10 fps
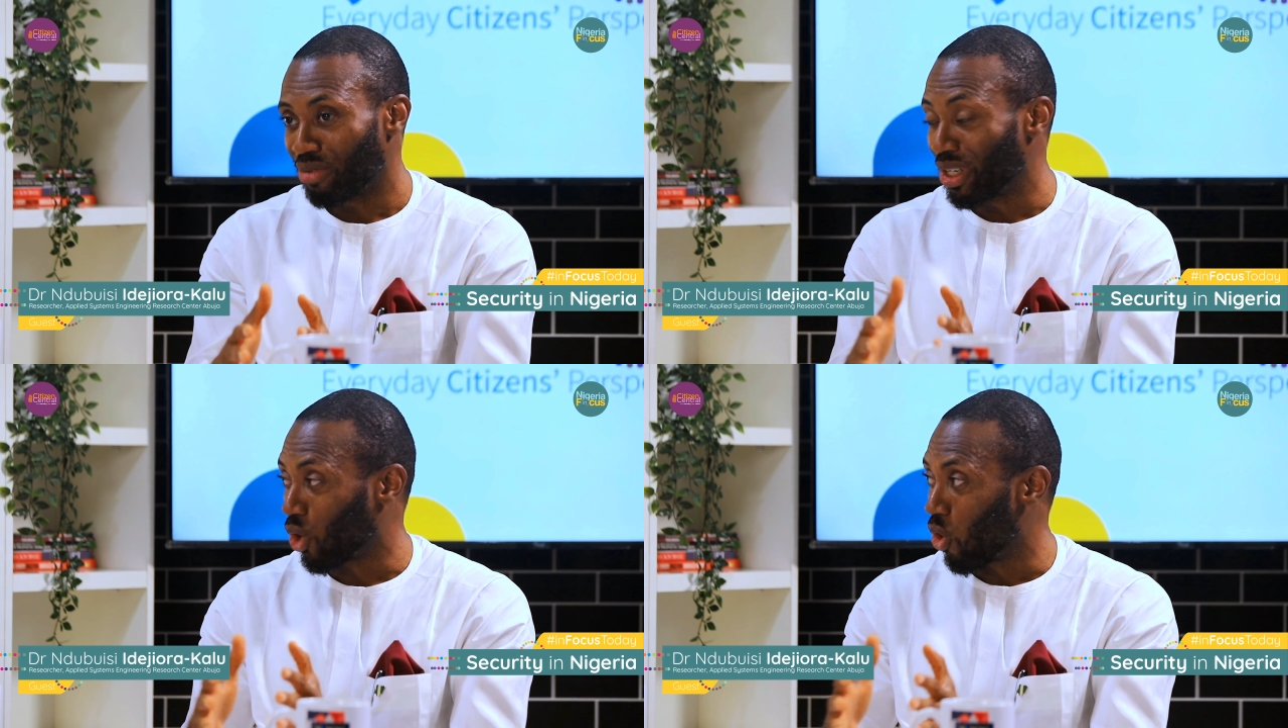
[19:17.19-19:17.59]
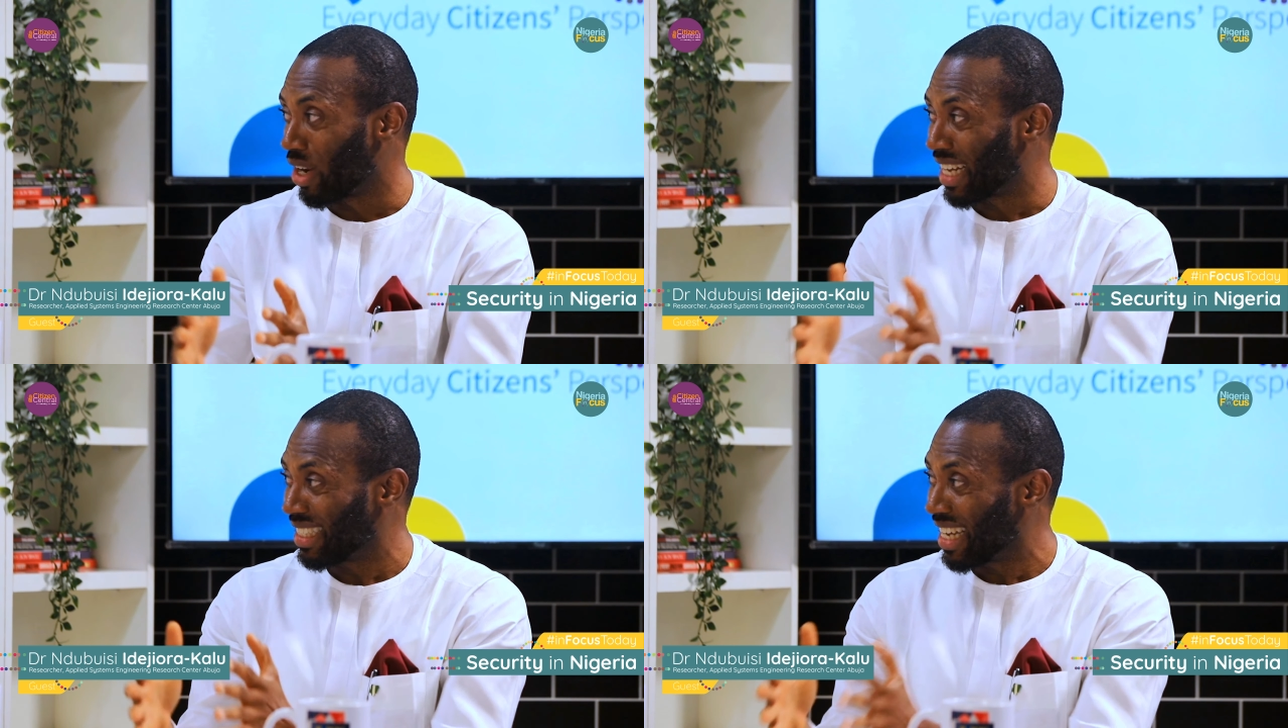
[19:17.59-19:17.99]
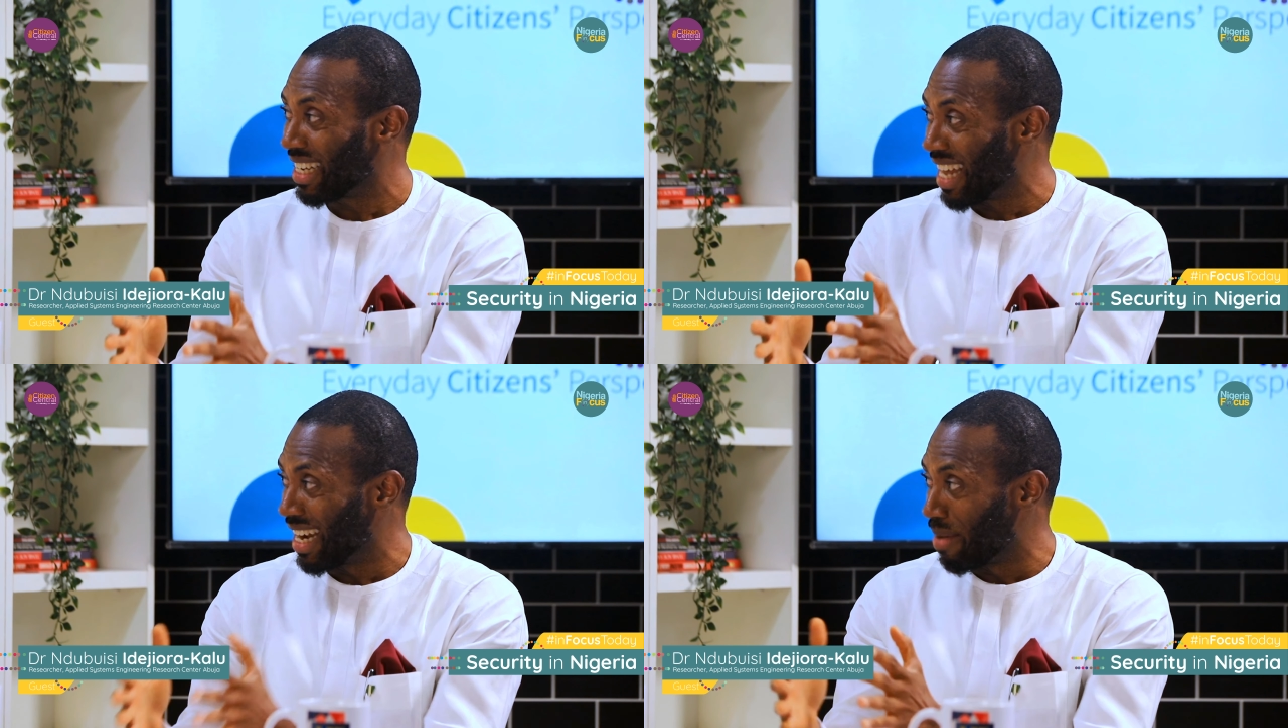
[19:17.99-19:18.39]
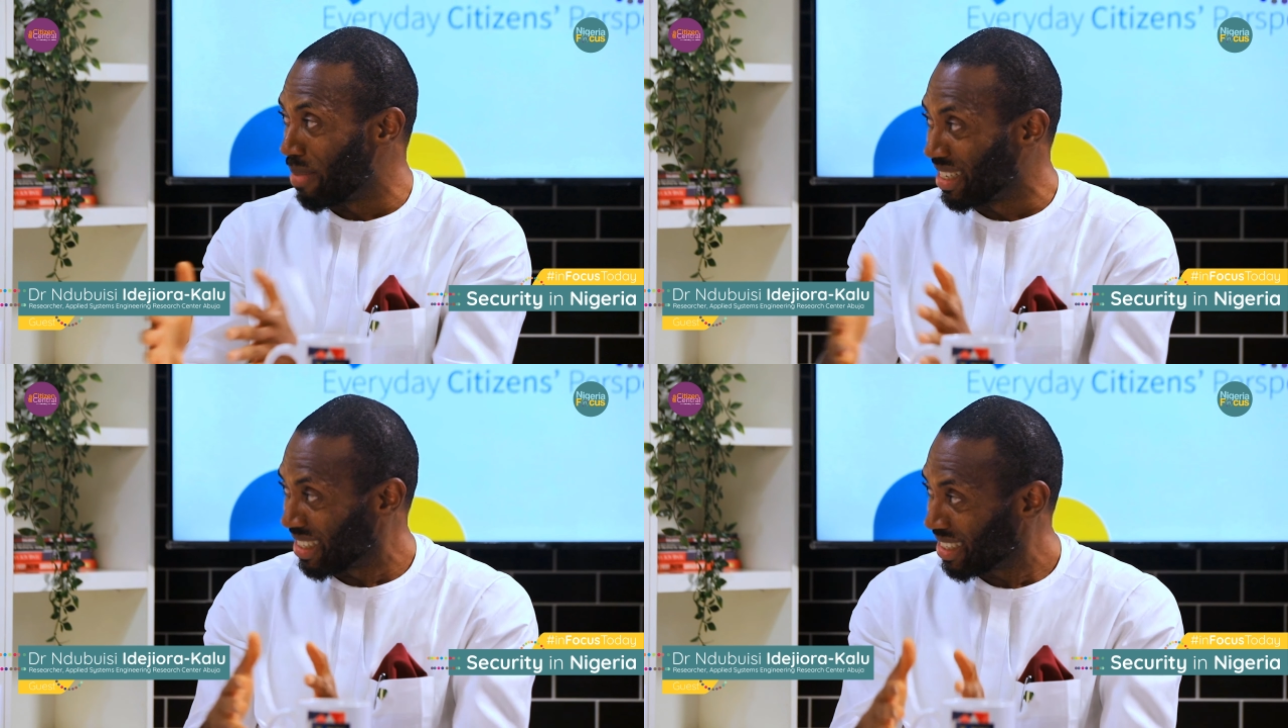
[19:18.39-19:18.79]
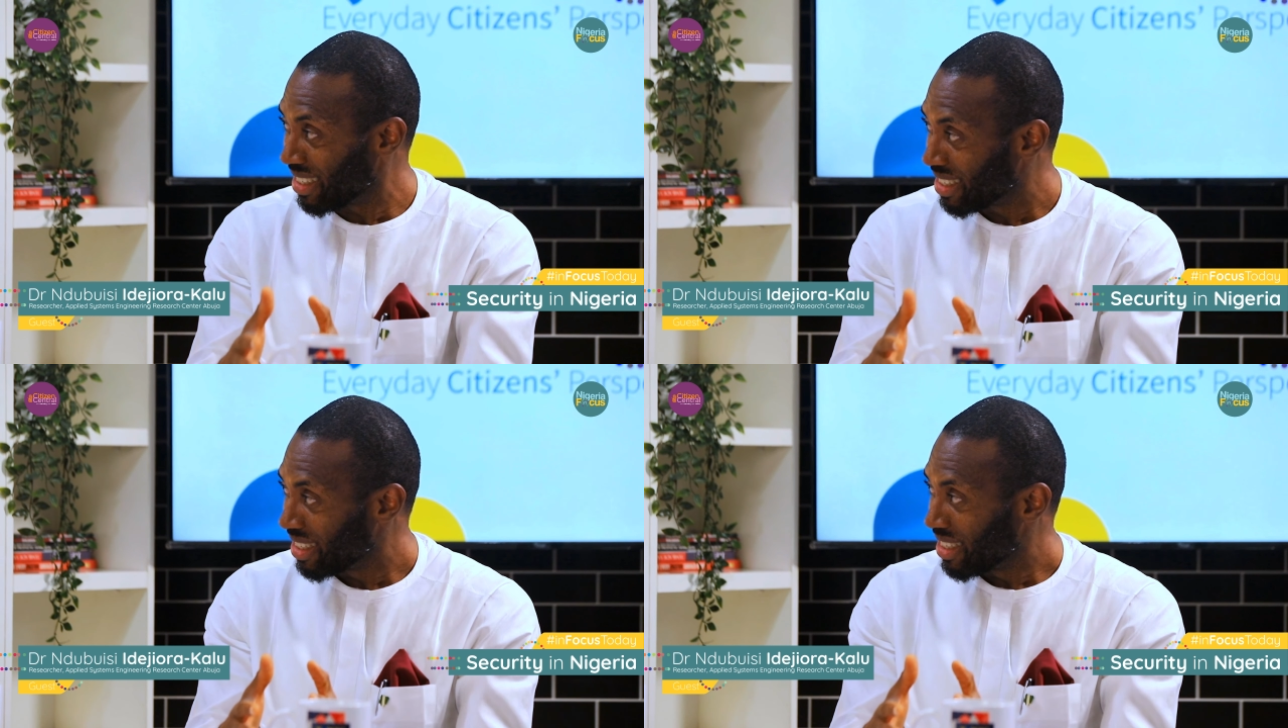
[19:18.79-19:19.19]
connected elements,
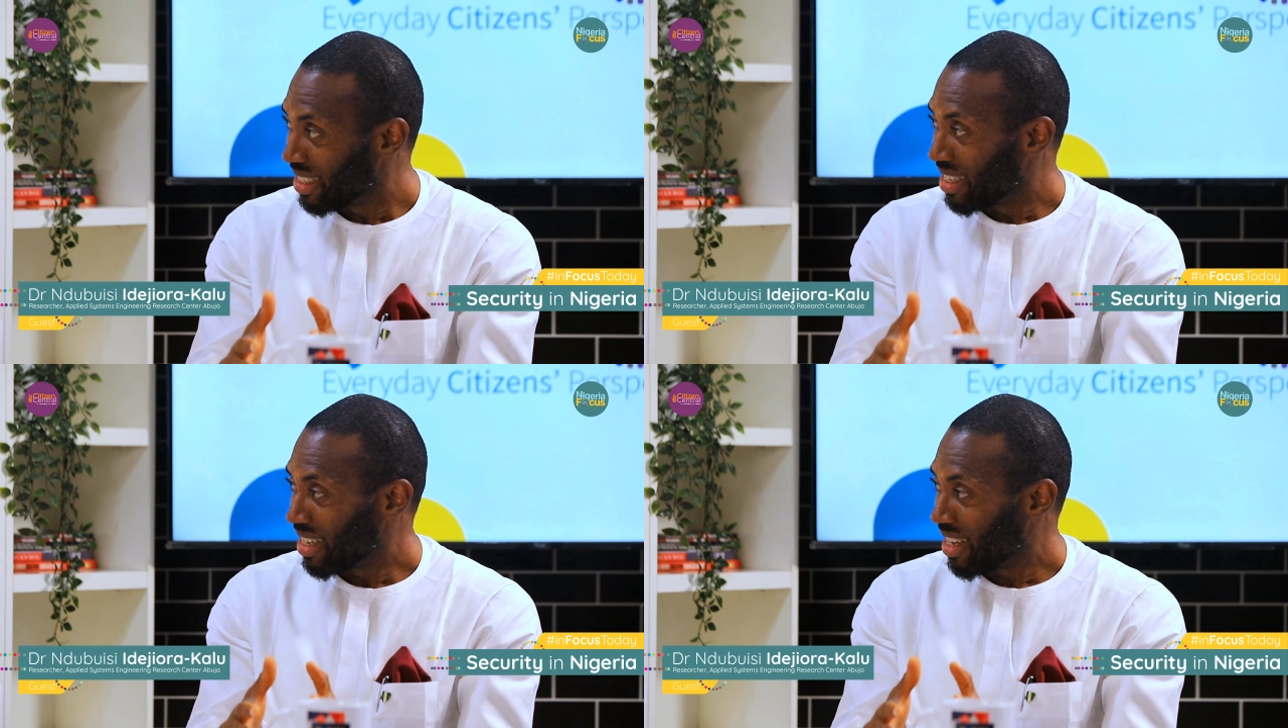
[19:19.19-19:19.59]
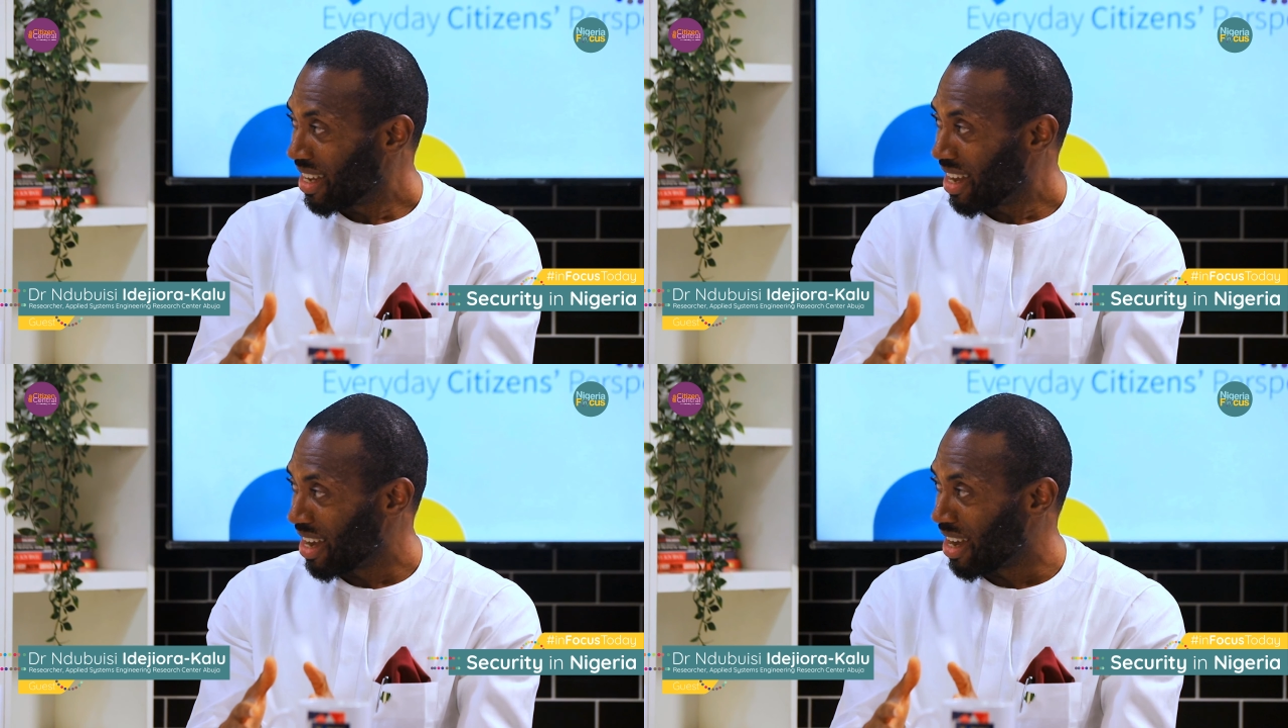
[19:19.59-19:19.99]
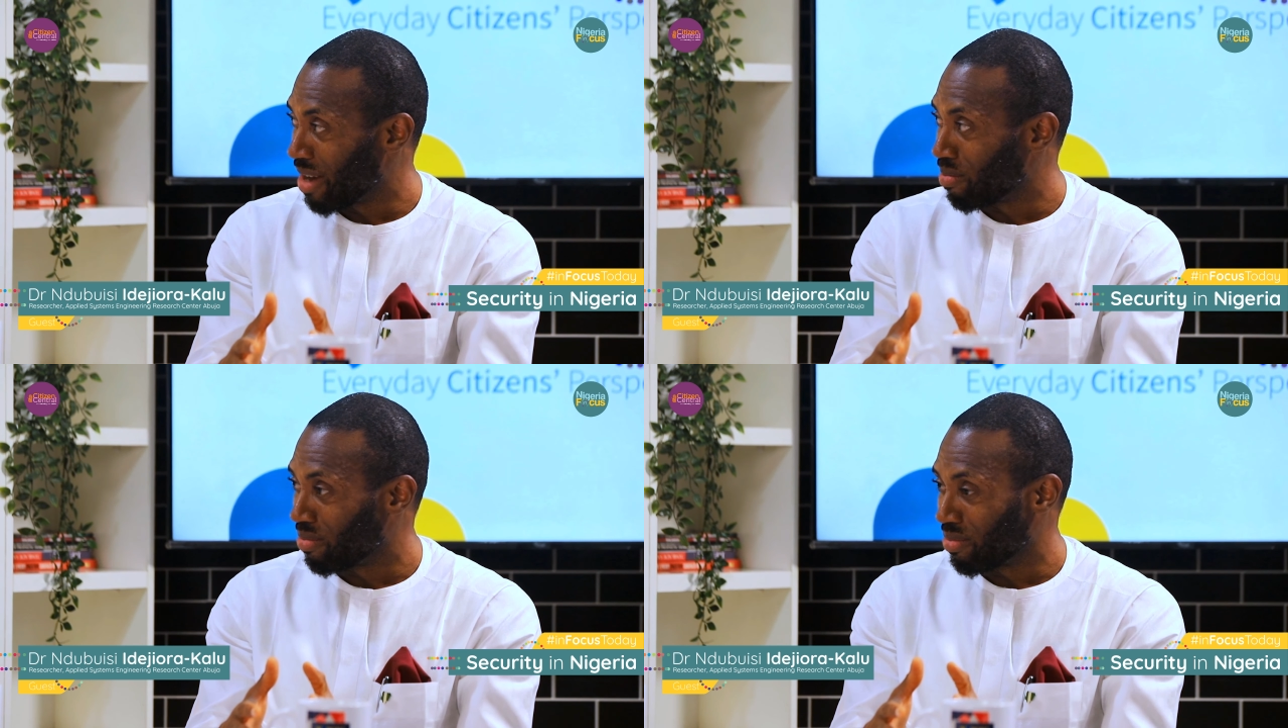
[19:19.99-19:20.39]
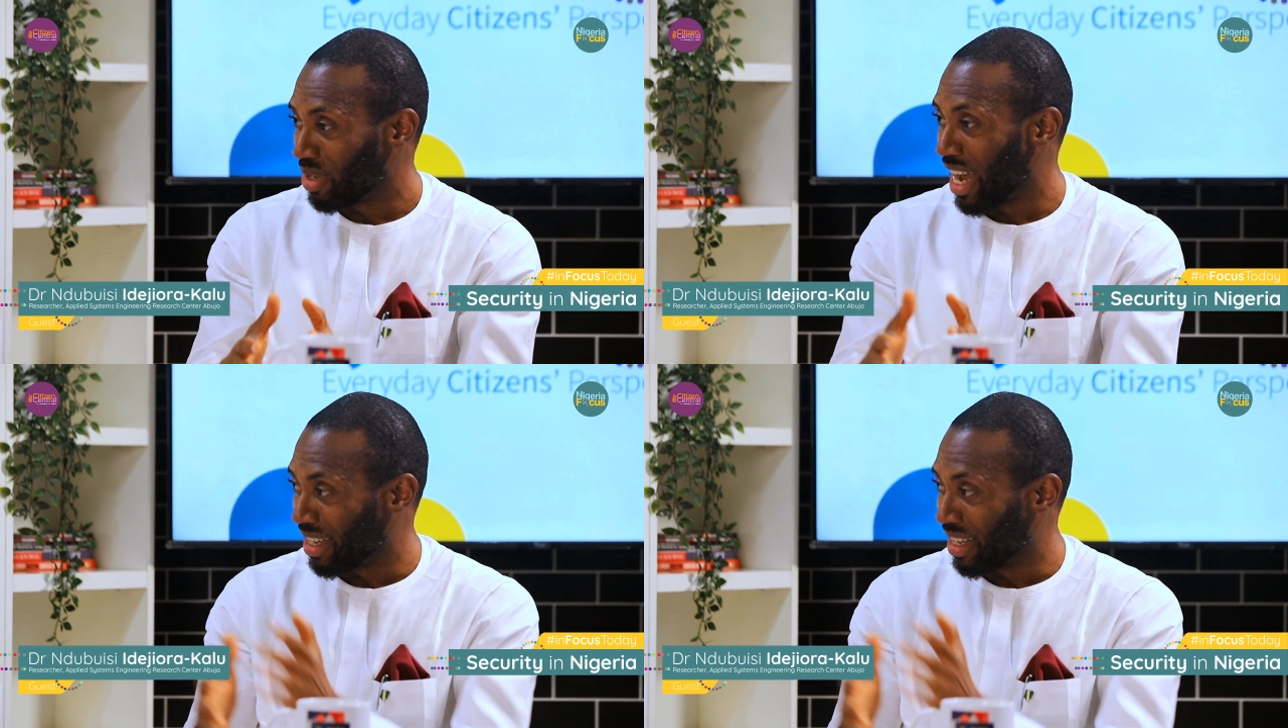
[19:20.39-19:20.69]
like